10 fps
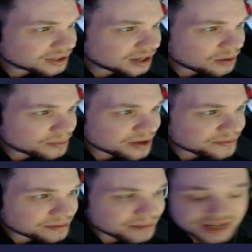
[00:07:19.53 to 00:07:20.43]
I'll be
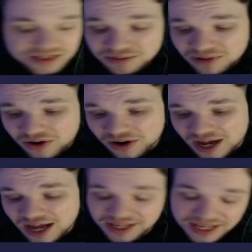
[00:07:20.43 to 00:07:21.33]
opening packs
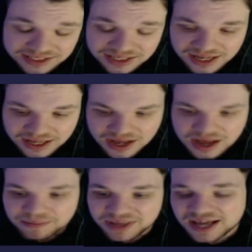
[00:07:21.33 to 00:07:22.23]
tomorrow. Yesterday,
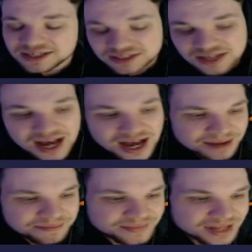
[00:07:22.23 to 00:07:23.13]
but yes,
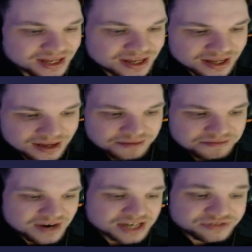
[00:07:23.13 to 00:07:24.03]

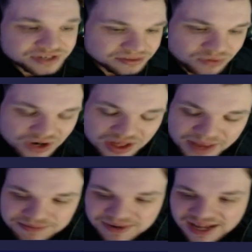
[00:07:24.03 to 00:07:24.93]
Rashford, one of the
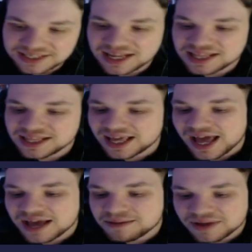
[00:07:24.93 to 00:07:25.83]
best players in the
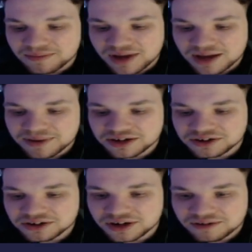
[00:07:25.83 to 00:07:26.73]
game in my
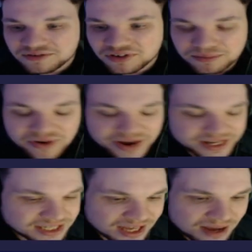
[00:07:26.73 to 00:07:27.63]
opinion. For the
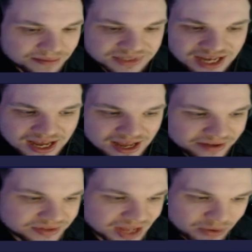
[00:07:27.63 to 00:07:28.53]
price he comes at
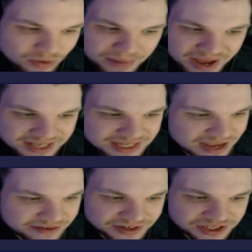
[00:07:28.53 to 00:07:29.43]
91 pace,
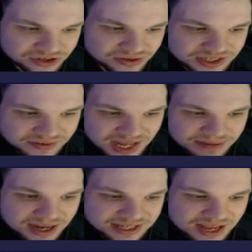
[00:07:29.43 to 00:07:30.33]
83 shooting,
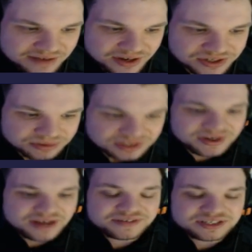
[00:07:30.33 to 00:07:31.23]
78 pass, 85 dribble,
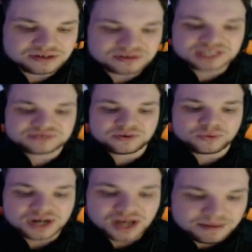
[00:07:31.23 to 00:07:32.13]
78 physical,
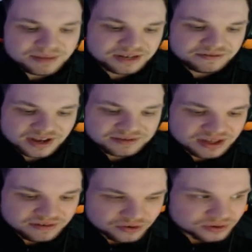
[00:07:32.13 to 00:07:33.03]
6'1", high medium,
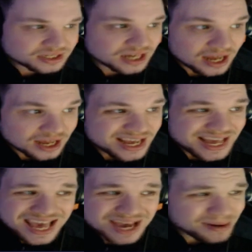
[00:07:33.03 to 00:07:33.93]
5-star, 4-star.
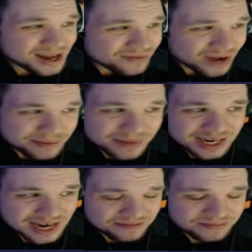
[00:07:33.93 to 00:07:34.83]
He can play right
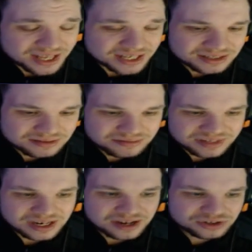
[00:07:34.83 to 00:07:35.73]
mid, left mid,
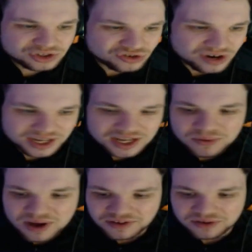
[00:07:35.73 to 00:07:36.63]
you know, striker,
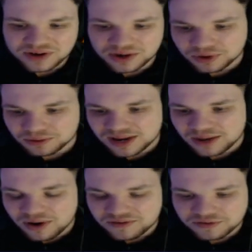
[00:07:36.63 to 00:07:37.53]
wherever you really want to play,
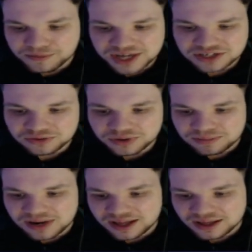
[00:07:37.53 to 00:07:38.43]
whatever formation you want to
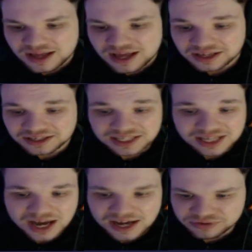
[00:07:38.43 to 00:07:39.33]
play. You see the
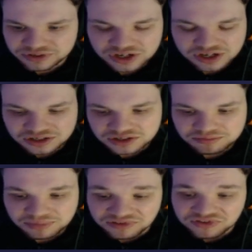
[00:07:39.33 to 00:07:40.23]
guys returns
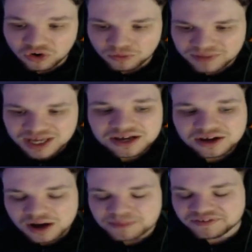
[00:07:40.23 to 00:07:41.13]
before me.
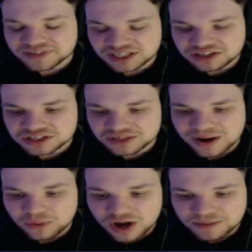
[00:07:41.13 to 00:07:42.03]
I'm obviously using them
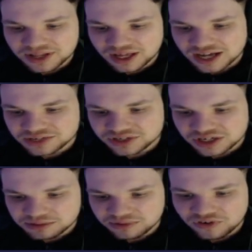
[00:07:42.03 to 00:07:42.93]
out wide, but the guys
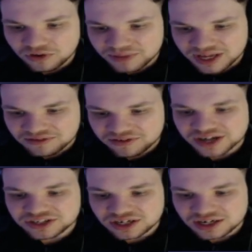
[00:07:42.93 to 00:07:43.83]
returns before me,
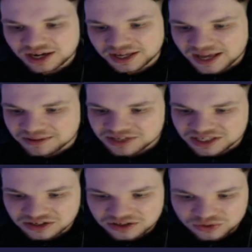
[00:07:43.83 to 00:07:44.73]
309 games,
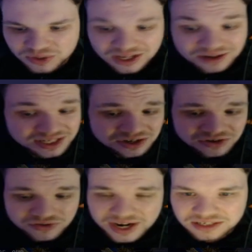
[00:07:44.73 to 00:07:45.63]
620 goals. That's a
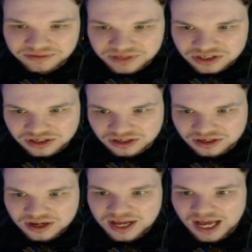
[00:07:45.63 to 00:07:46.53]
crazy return.
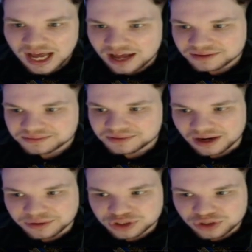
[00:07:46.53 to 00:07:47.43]
I
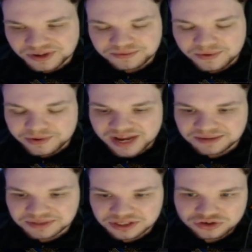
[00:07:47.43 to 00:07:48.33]
assume he's probably playing
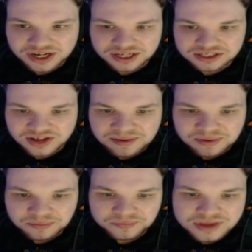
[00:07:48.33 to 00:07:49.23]
as a striker, so him